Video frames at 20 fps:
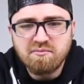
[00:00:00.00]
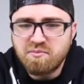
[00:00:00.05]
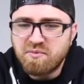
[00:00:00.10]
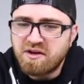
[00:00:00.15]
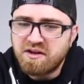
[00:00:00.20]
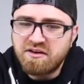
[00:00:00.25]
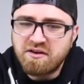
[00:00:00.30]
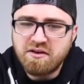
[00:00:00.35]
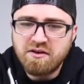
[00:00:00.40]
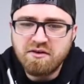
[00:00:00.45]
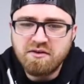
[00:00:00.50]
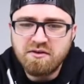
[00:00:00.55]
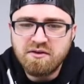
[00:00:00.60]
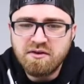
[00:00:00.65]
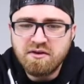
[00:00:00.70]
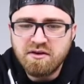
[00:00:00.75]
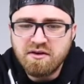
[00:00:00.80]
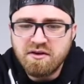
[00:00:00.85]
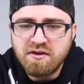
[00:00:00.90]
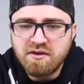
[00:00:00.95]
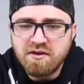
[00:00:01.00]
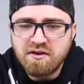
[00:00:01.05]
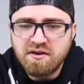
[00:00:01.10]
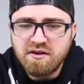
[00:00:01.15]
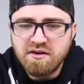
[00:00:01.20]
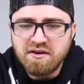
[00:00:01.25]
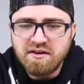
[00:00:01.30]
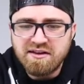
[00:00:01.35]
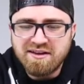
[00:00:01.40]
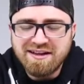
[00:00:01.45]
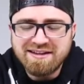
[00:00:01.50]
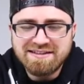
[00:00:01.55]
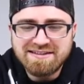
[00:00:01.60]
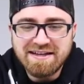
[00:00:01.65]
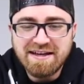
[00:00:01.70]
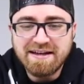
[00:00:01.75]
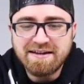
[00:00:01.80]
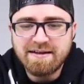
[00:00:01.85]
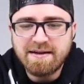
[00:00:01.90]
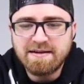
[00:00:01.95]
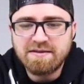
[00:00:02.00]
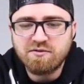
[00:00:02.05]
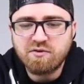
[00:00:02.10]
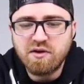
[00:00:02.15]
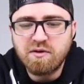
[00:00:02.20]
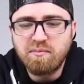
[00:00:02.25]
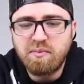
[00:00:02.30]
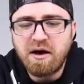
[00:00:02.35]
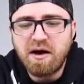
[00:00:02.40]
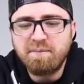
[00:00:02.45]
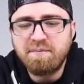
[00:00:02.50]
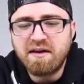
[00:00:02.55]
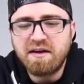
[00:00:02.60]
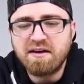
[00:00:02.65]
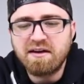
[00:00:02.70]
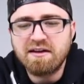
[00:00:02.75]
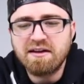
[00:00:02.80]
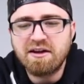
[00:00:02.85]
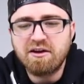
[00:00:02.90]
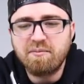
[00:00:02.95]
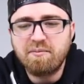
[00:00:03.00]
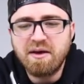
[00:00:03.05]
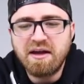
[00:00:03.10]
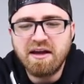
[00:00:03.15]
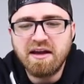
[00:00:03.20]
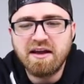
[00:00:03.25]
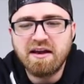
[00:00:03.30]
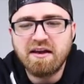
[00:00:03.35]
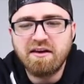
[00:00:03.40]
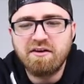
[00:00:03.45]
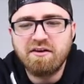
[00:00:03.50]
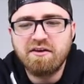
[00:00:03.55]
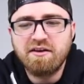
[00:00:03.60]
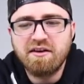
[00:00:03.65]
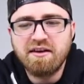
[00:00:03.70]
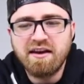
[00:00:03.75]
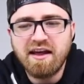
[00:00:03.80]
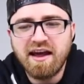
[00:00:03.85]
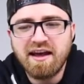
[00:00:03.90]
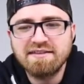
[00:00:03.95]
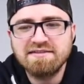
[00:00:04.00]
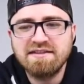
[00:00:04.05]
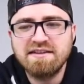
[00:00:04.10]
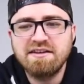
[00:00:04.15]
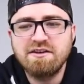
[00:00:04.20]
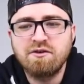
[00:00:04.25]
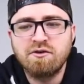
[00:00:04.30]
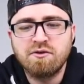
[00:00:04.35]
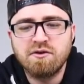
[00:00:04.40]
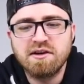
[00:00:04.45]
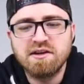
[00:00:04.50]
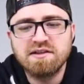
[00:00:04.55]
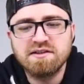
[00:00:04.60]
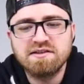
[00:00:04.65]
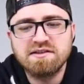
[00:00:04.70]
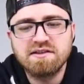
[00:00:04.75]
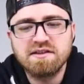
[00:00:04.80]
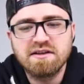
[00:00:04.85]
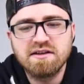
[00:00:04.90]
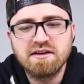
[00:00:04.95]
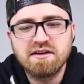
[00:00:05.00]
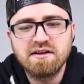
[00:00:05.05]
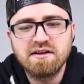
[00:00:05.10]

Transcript: but no, it did. The screen popped out a little bit, and I heard a nasty noise.